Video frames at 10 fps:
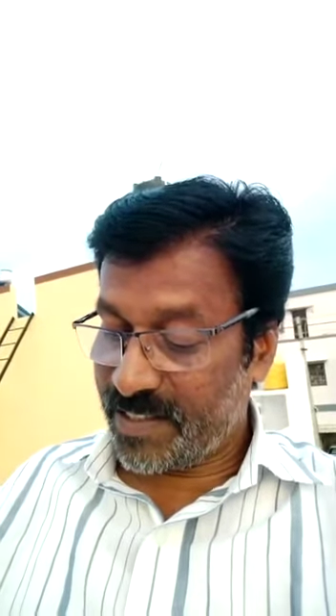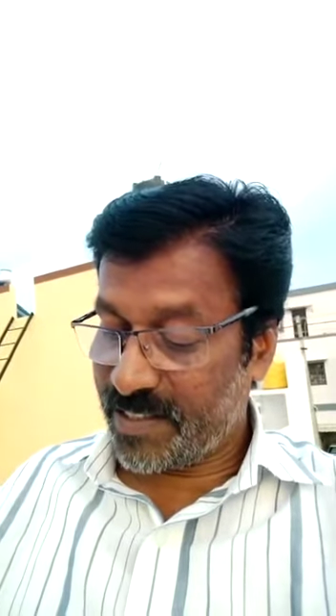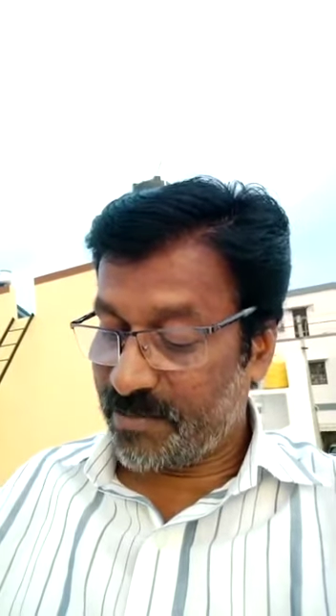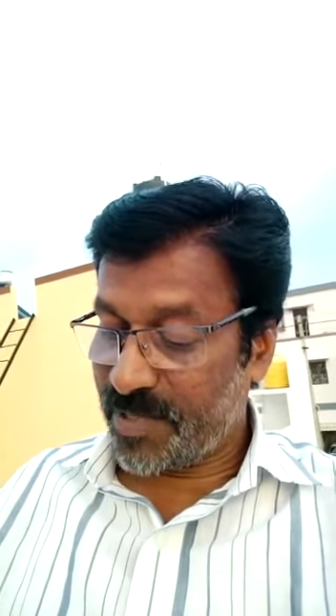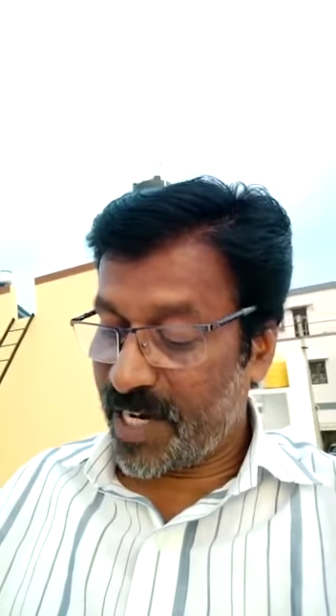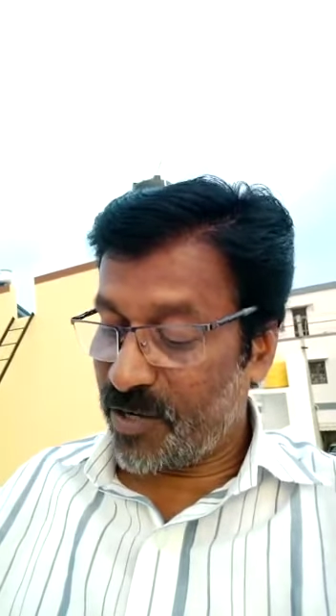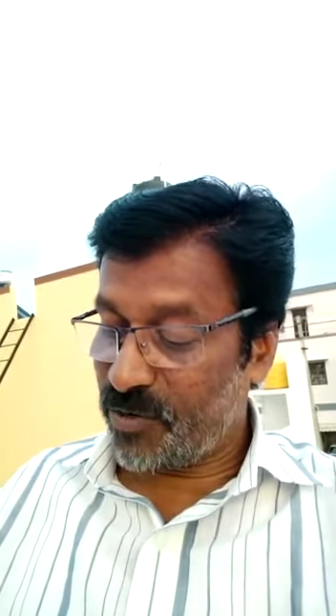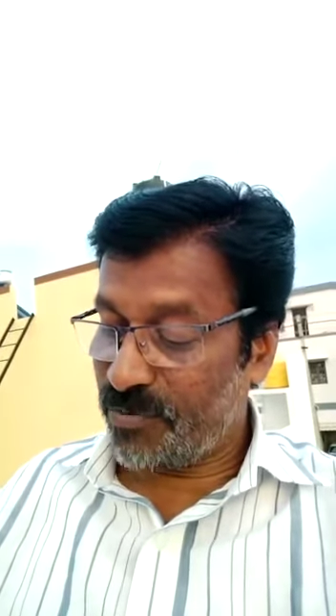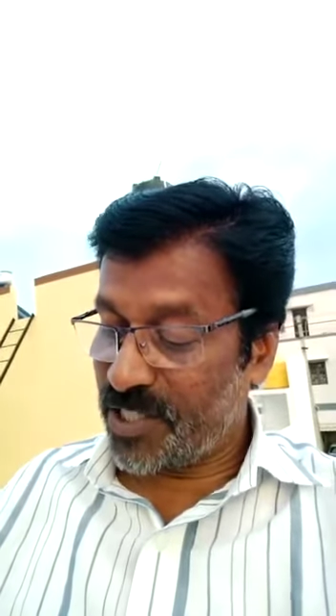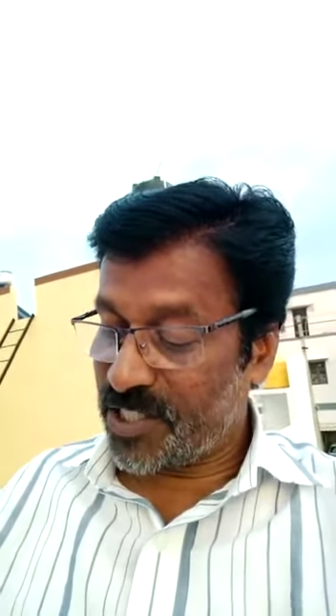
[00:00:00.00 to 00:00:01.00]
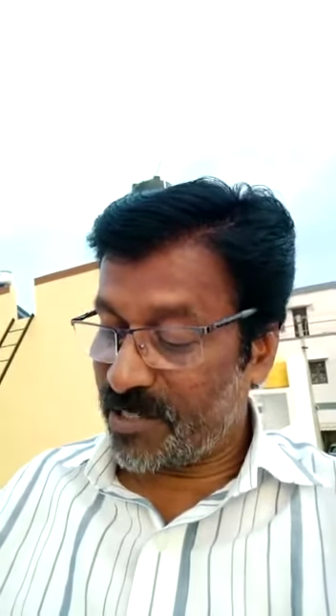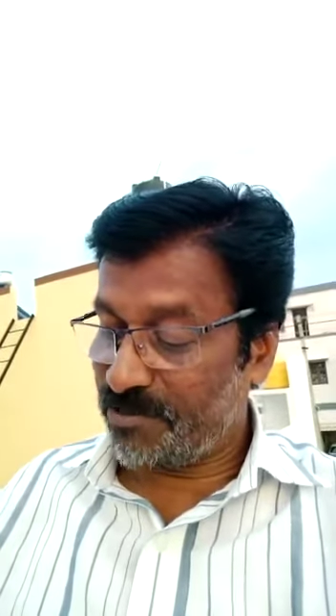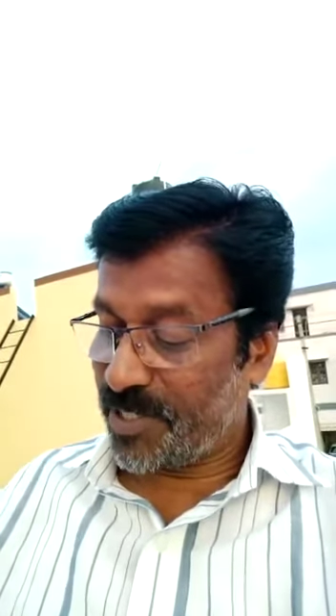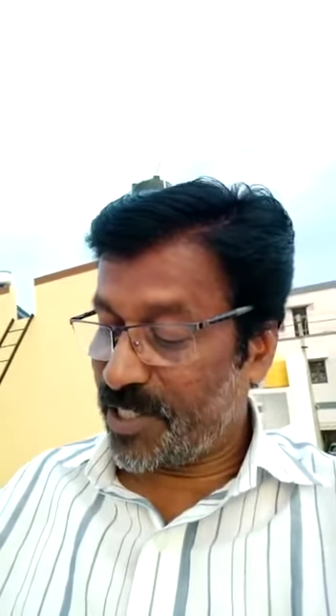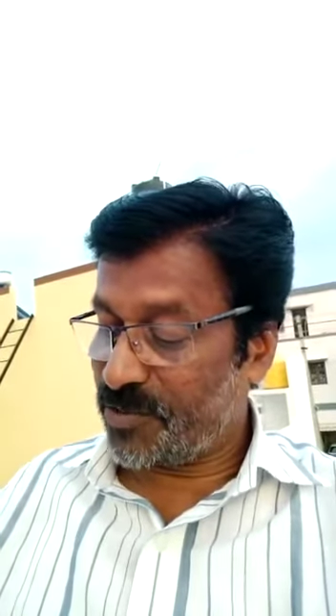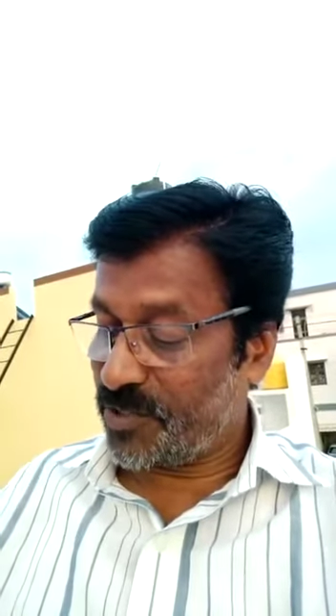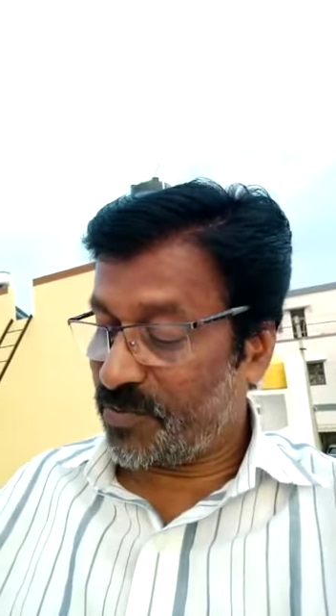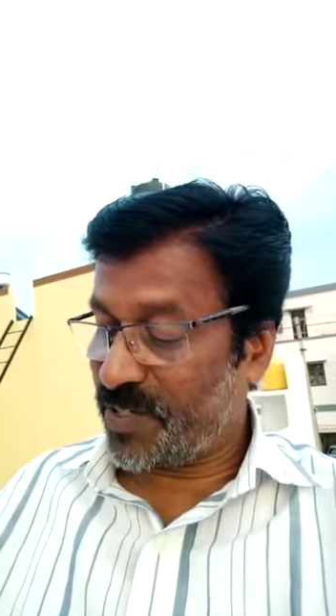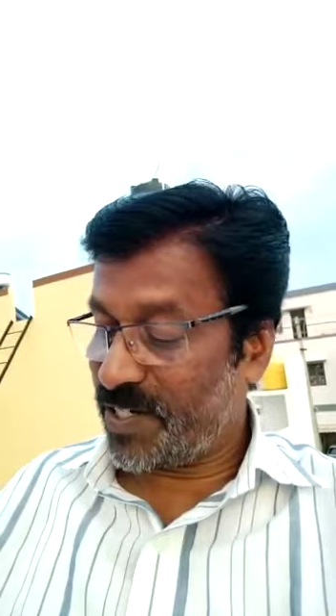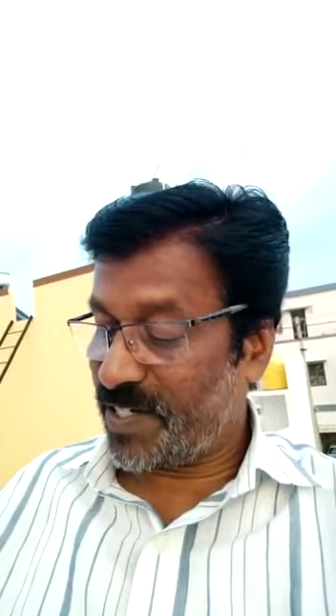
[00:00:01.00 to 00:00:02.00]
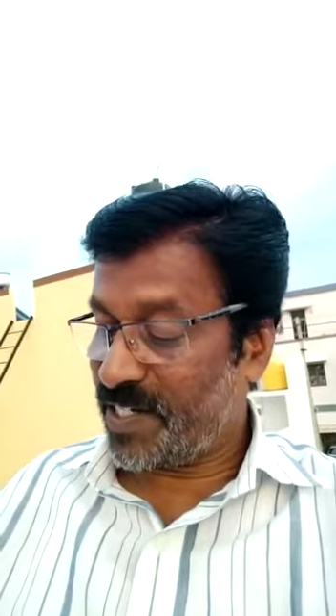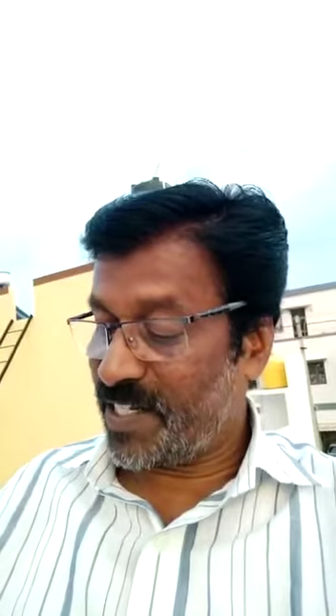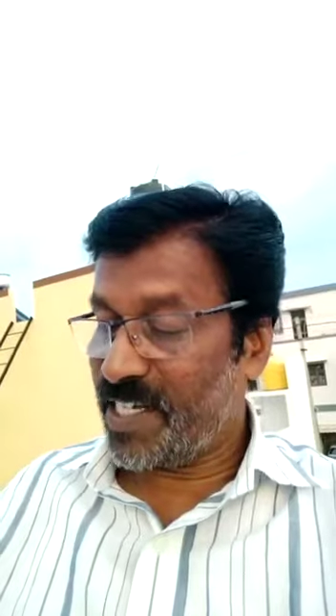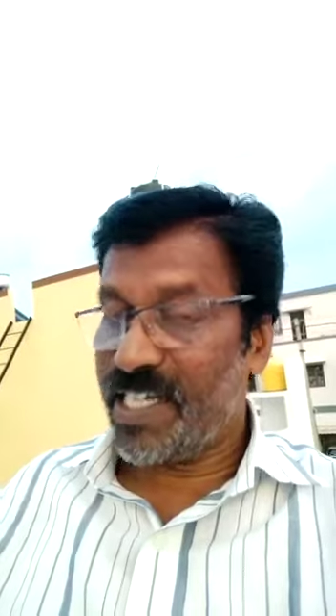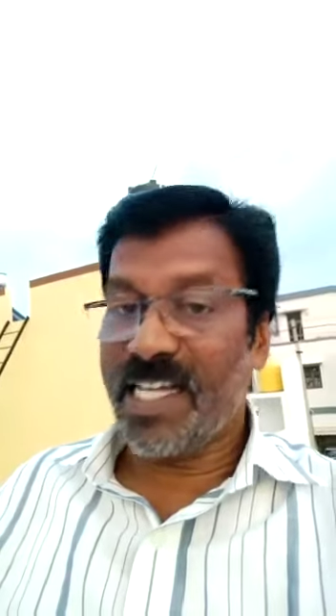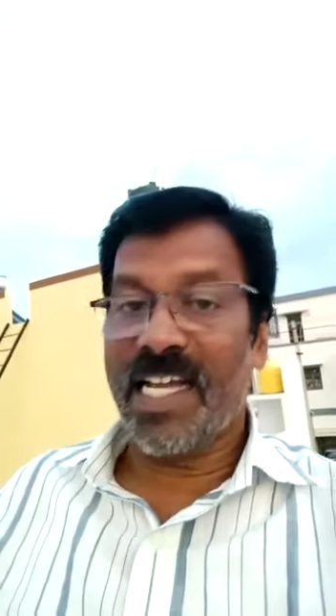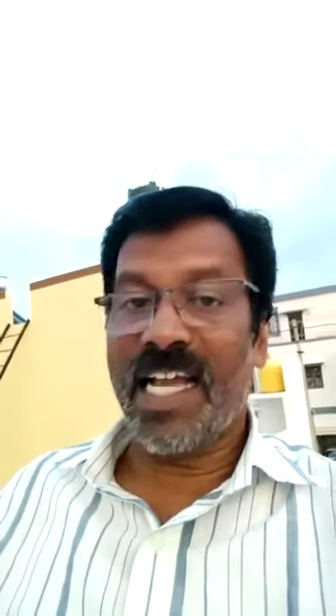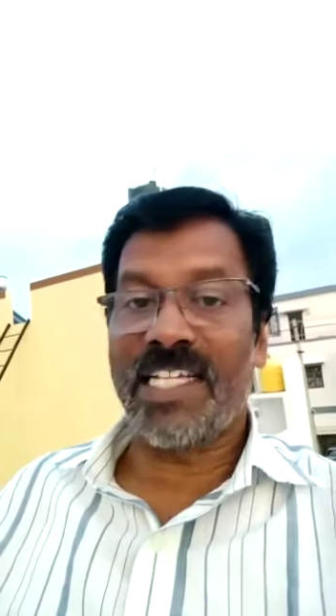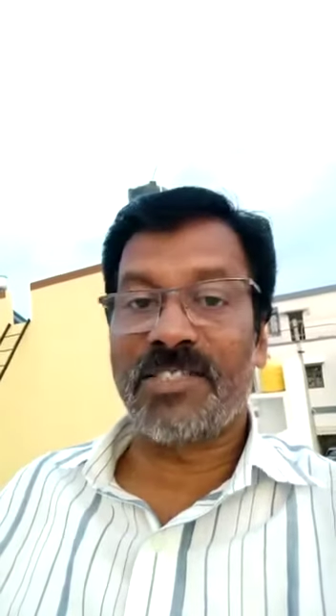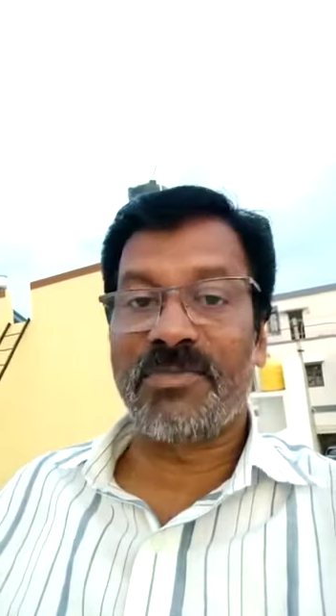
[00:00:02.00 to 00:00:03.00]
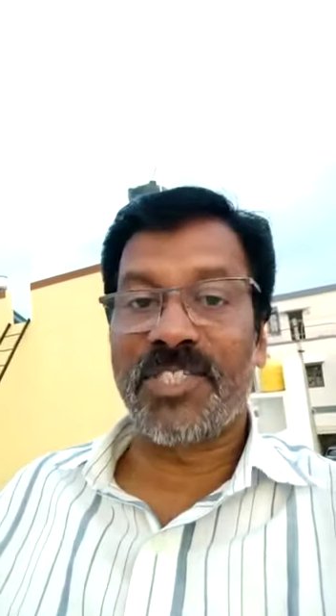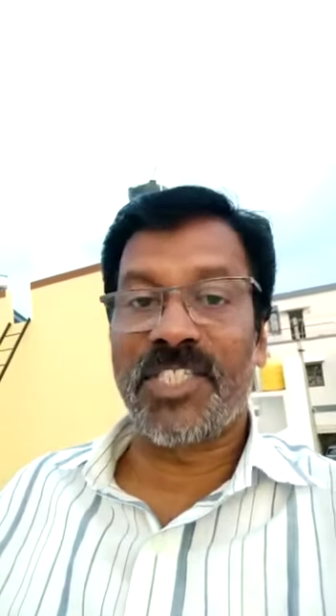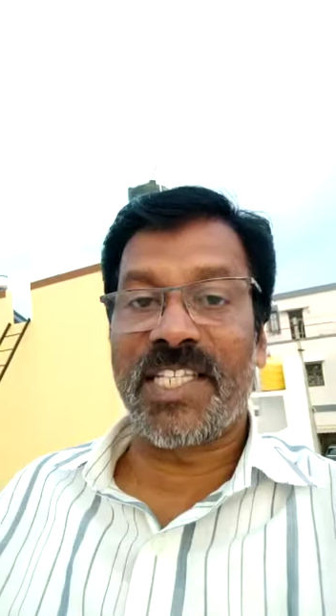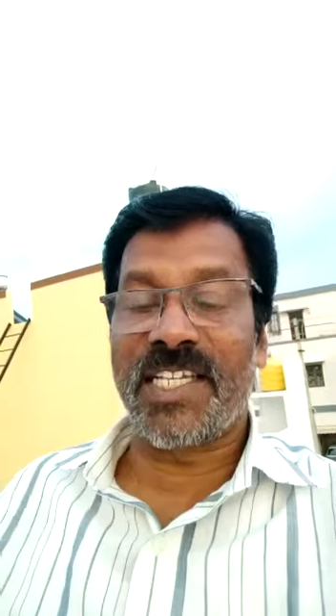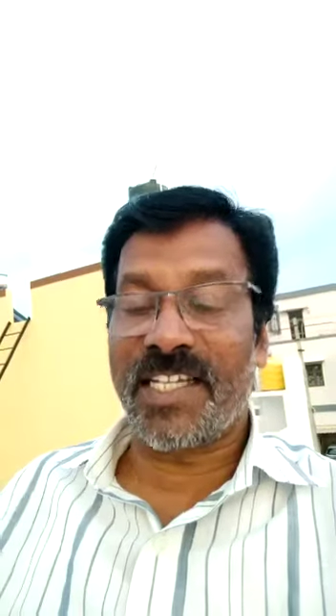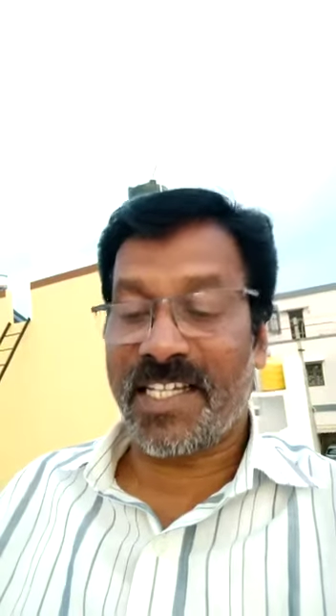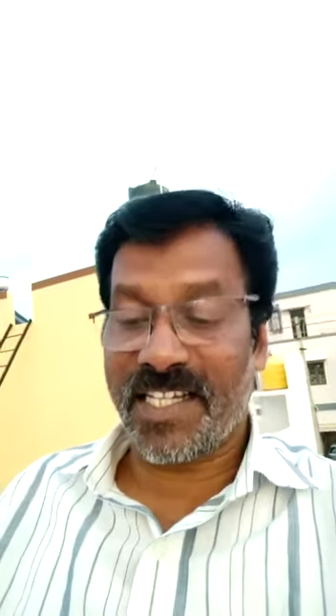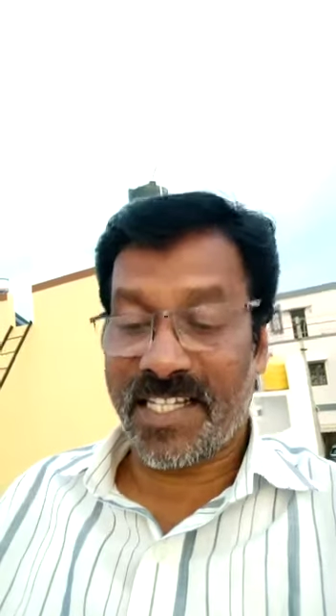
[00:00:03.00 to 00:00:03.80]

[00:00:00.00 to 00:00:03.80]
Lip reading: the bad omens apply to the world as much they